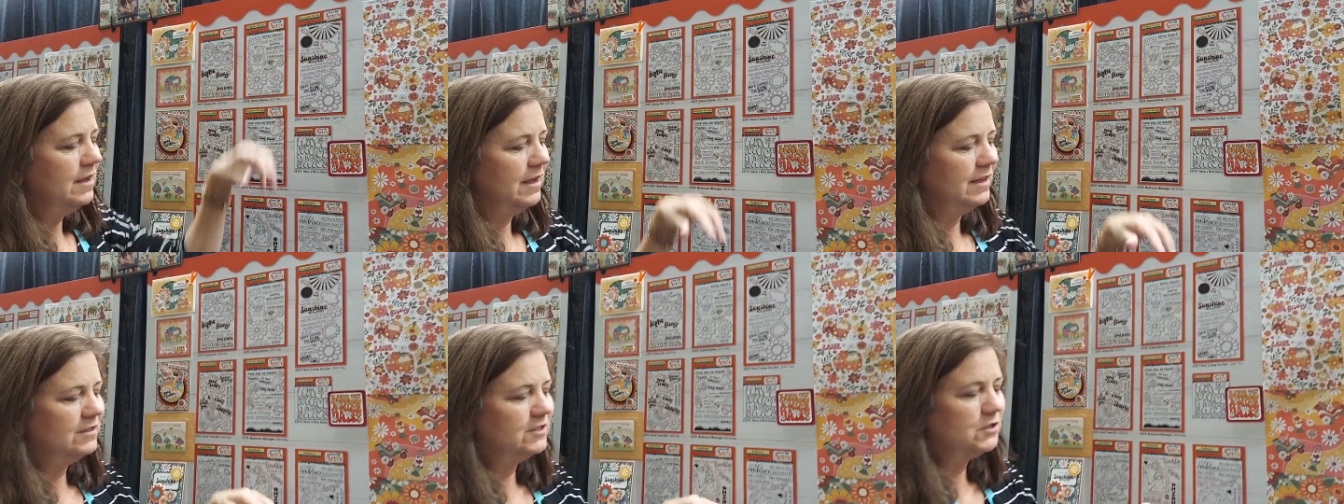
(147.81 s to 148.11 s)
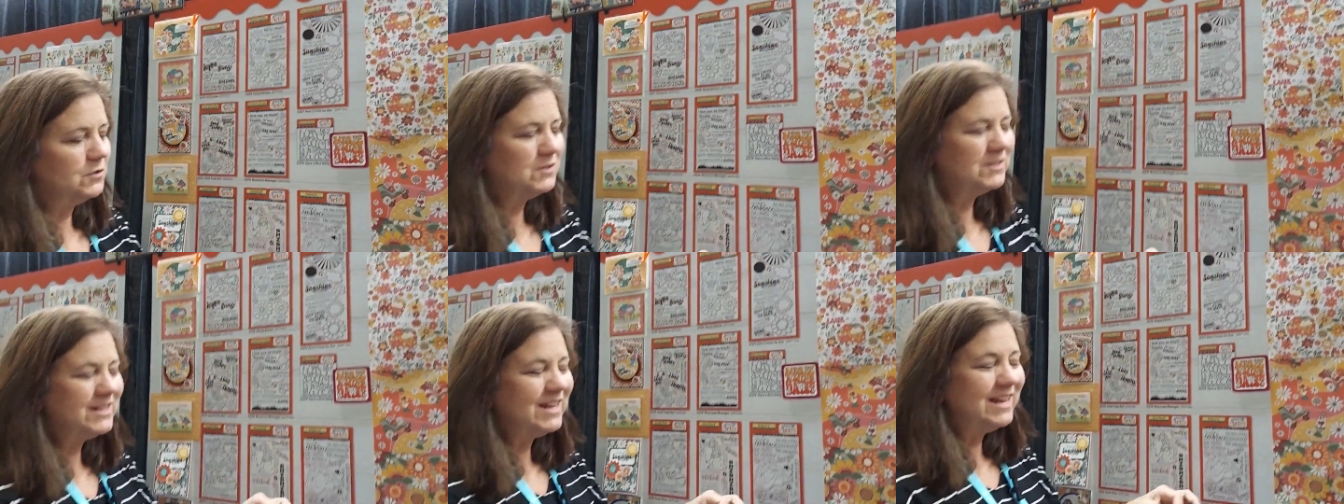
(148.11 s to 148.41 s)
And
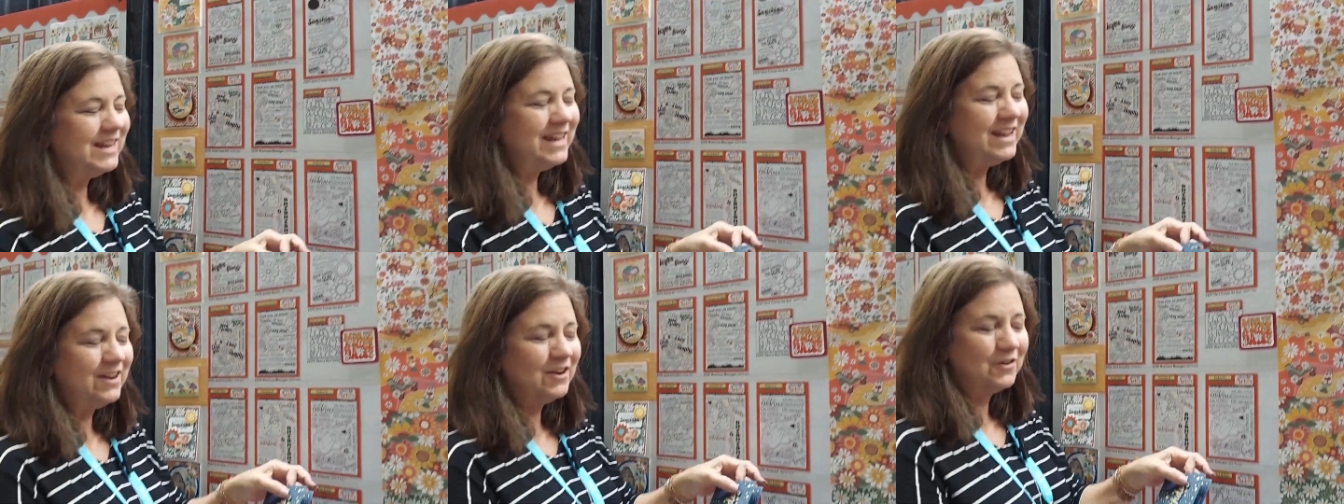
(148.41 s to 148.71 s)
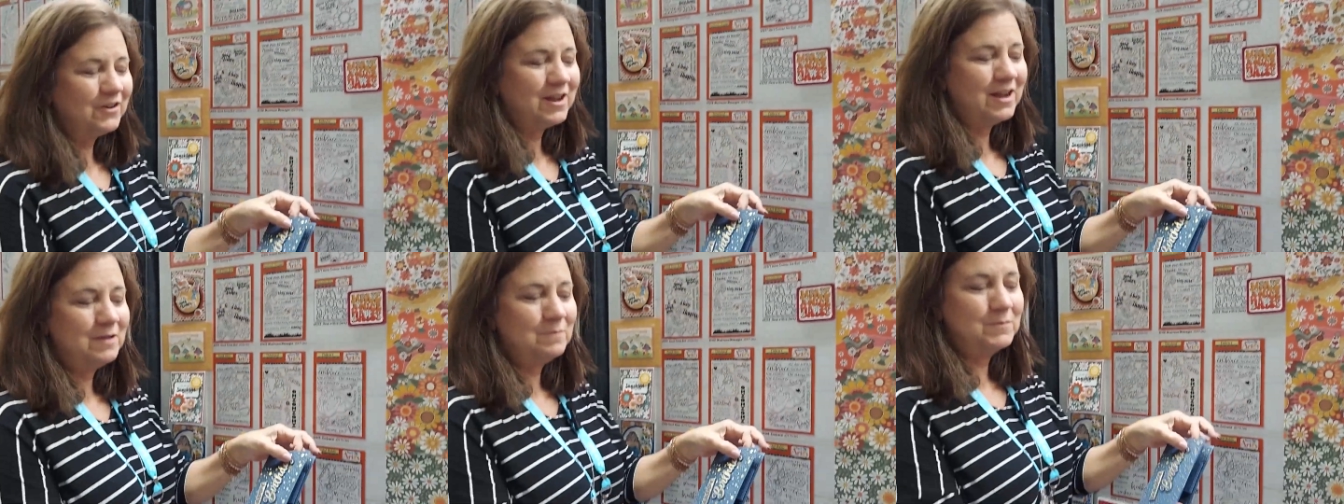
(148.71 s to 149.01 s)
so it said,
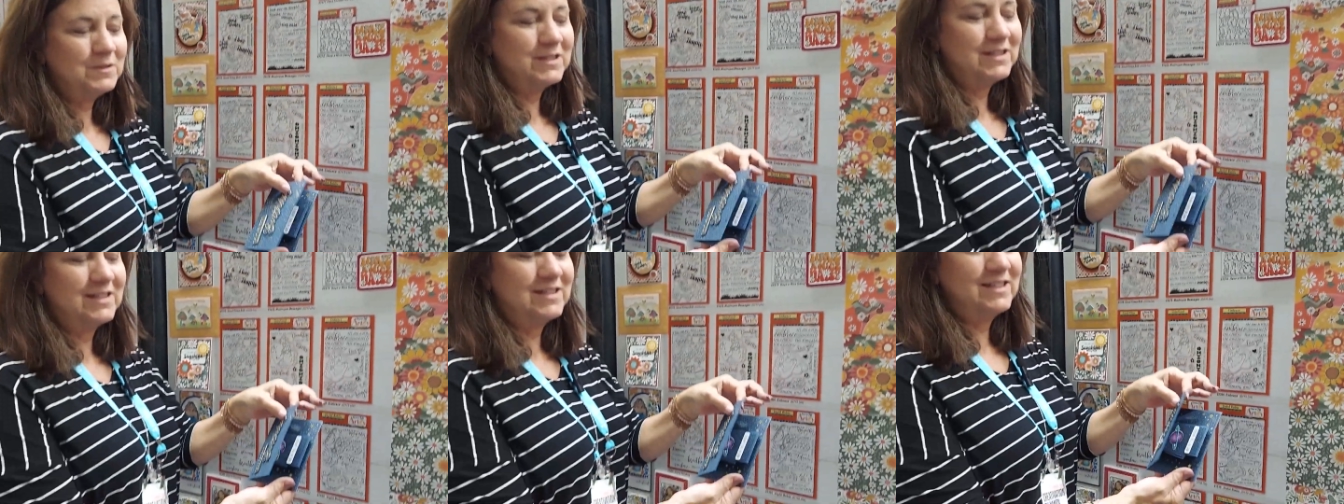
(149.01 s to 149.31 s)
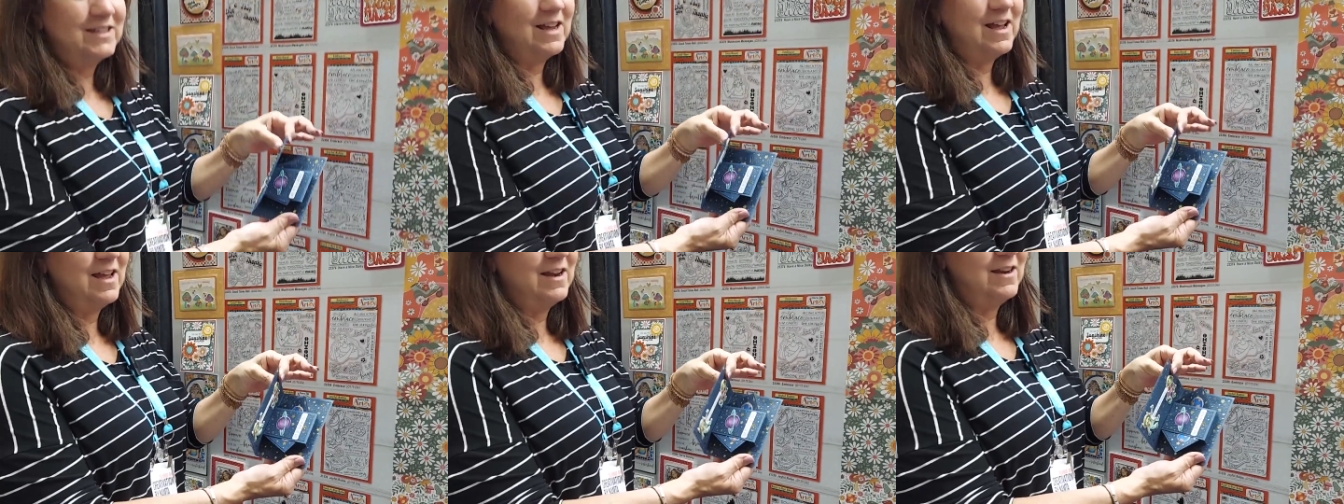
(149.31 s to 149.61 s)
here comes the
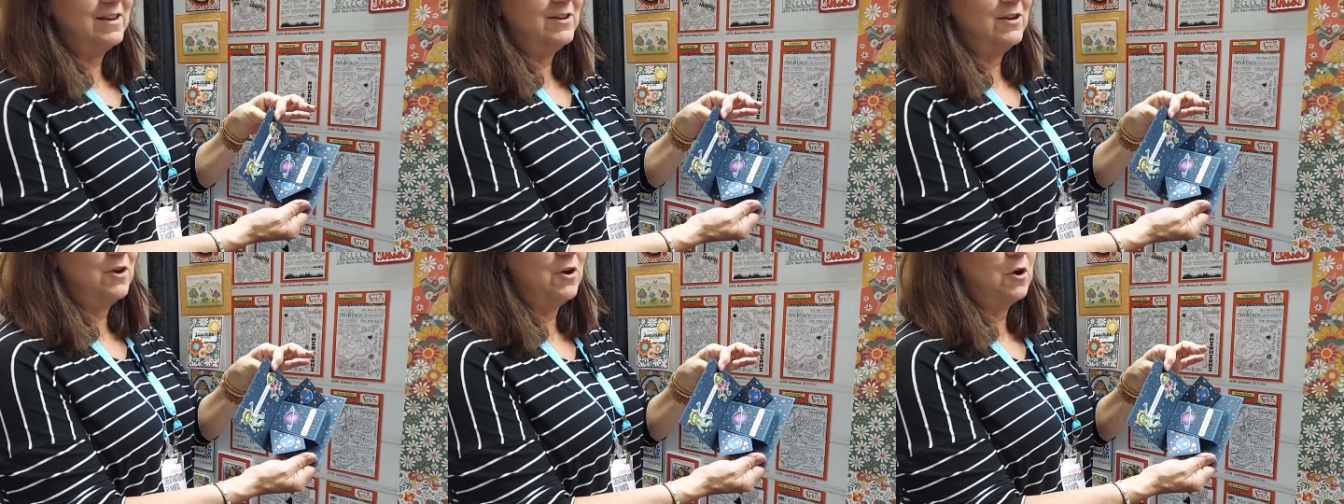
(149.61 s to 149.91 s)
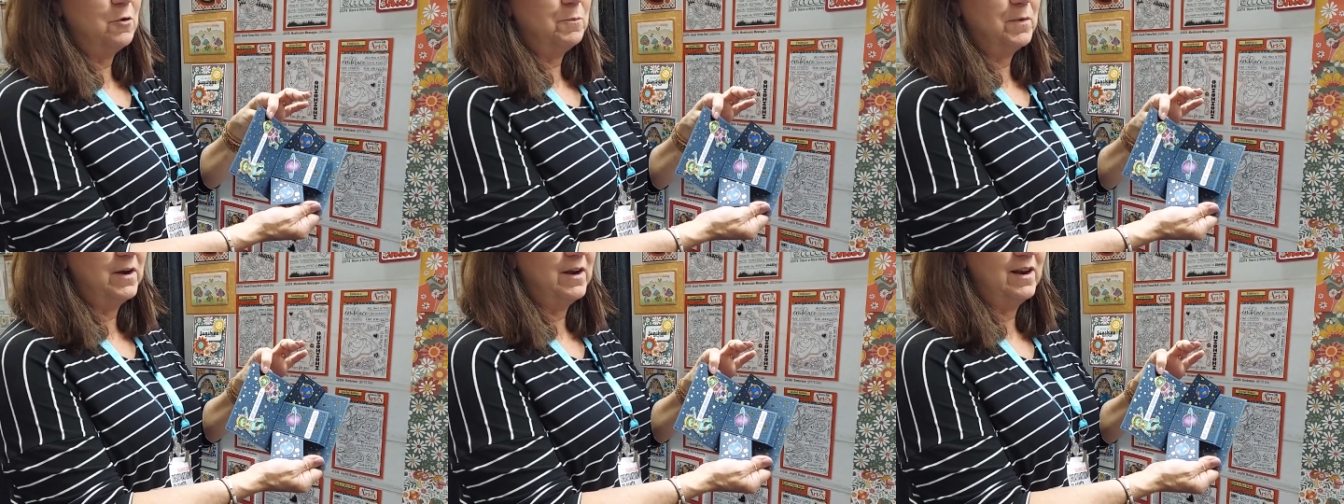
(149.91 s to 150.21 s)
sun, and you
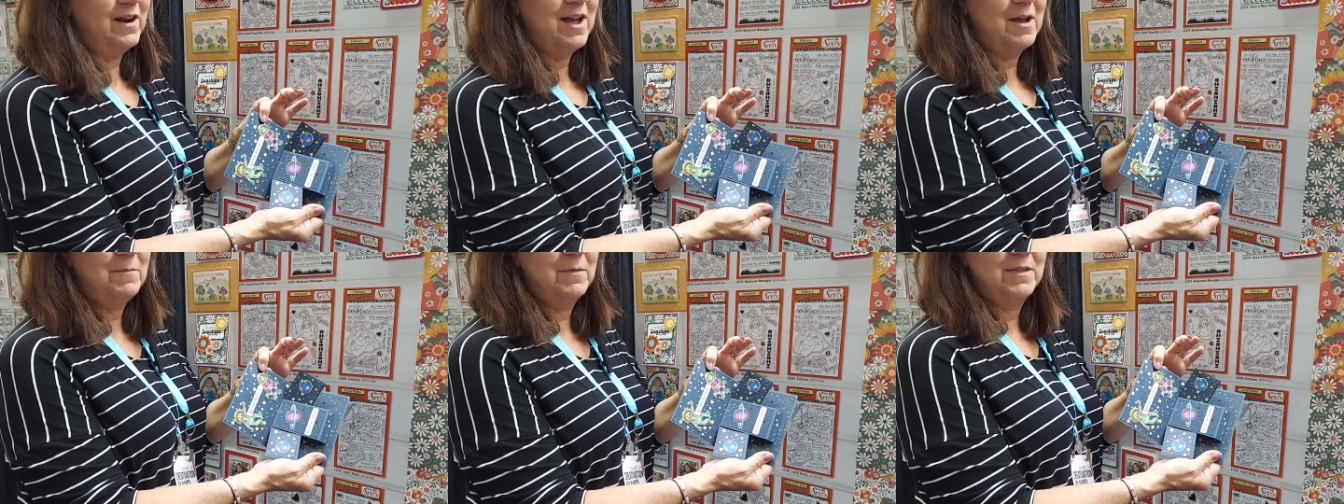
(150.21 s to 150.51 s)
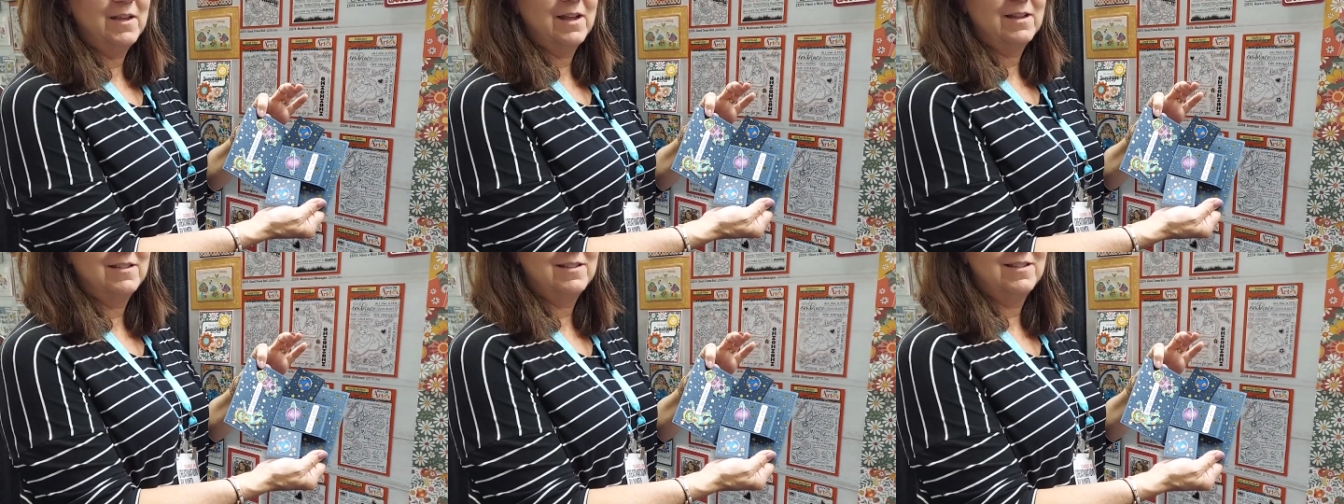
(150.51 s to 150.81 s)
open it up
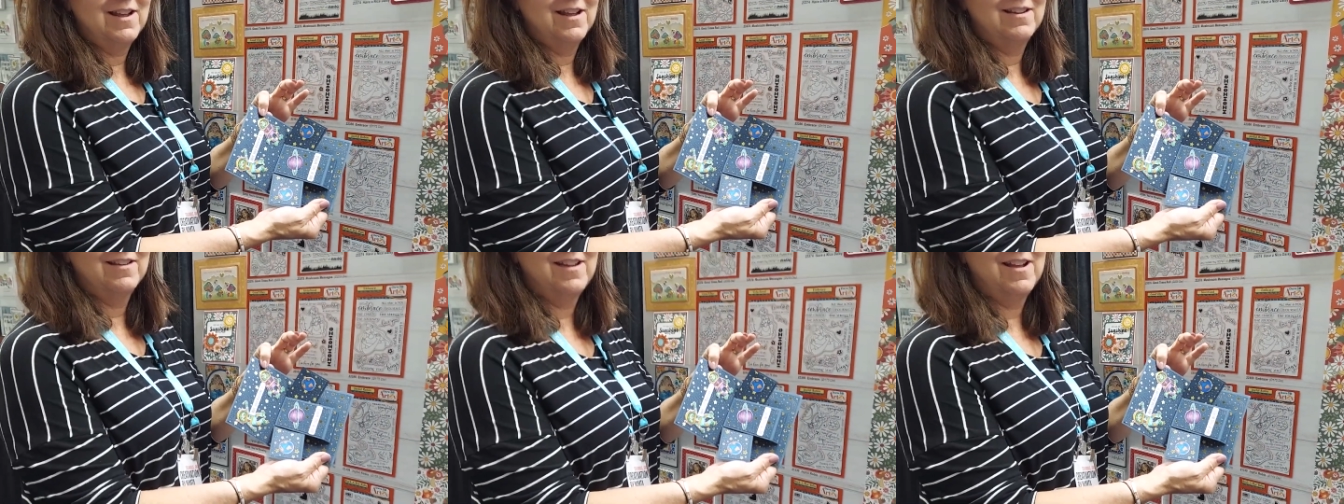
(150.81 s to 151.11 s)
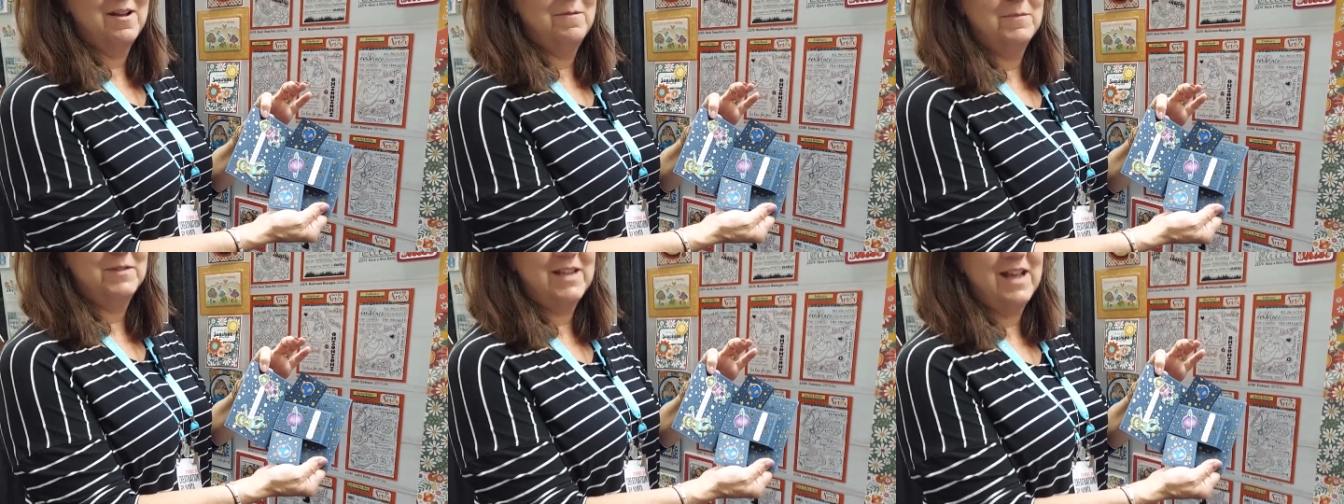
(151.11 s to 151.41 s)
and that sun
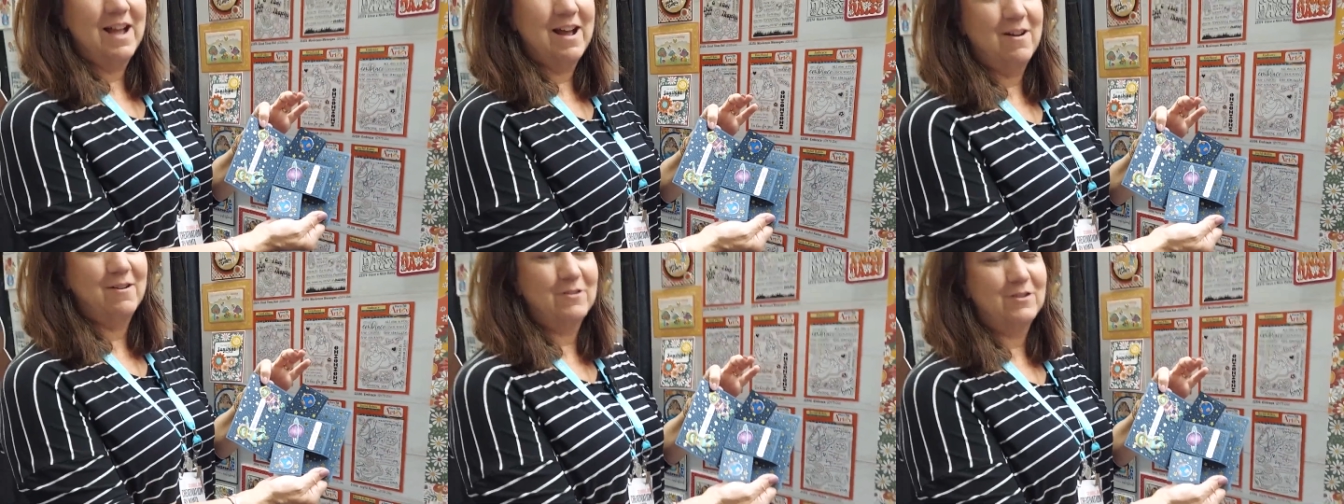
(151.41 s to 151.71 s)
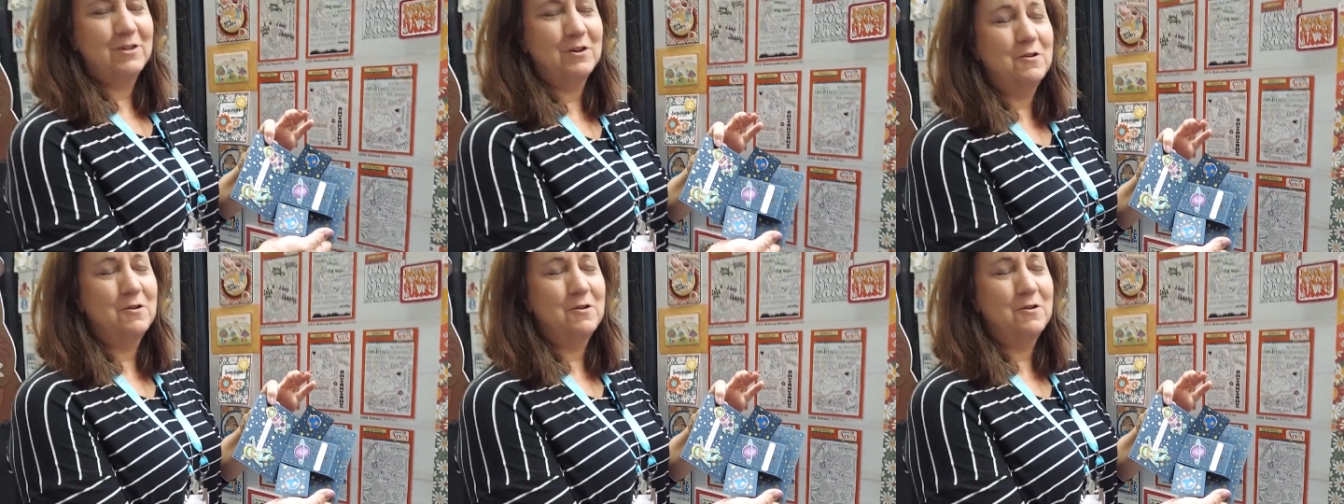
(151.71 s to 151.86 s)
comes out.